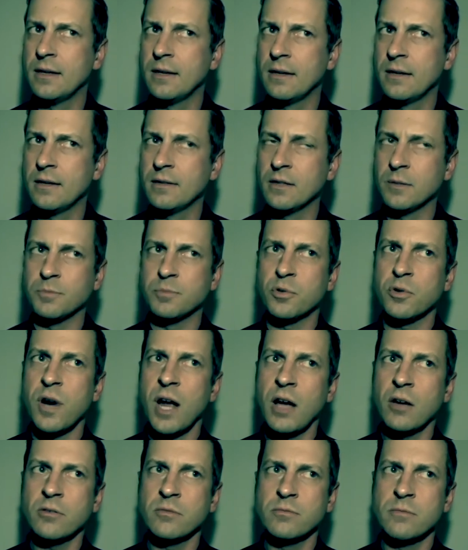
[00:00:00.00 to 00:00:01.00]
the
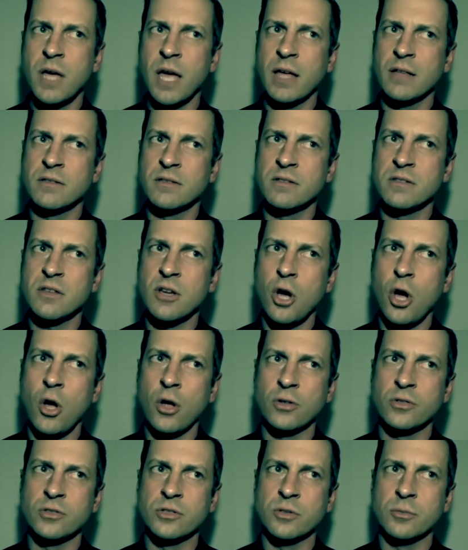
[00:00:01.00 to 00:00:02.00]
proud man's
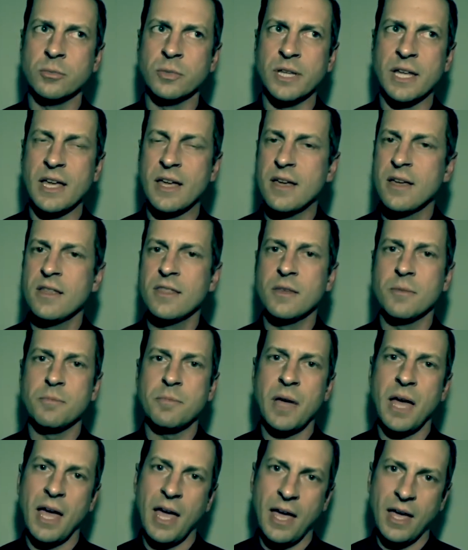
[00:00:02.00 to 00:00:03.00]
contumely, the
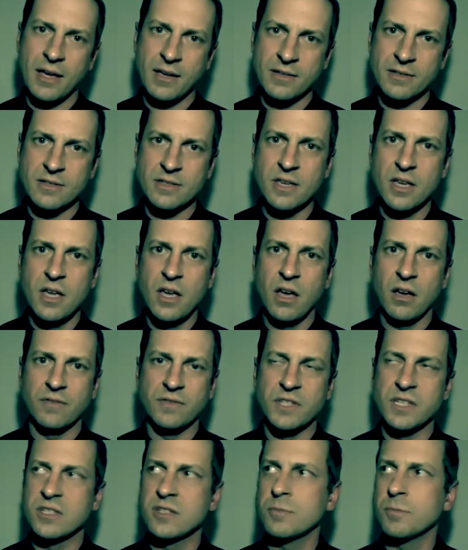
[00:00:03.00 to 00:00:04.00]
pangs of
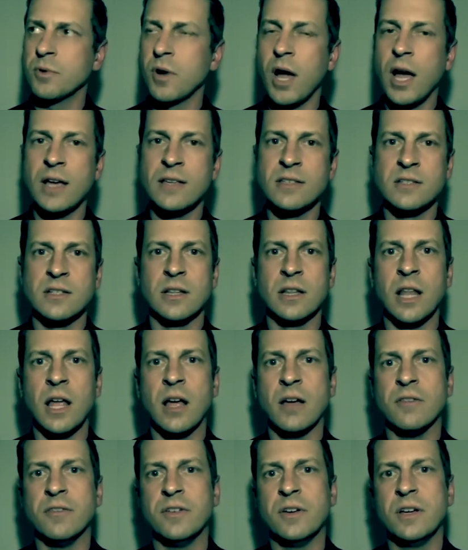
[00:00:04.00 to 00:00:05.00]
despised
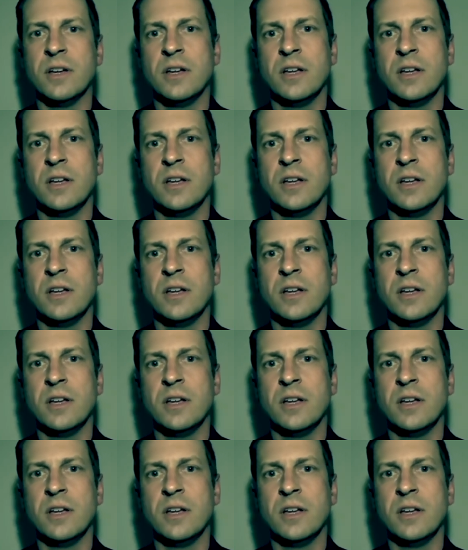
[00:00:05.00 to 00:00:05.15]
love,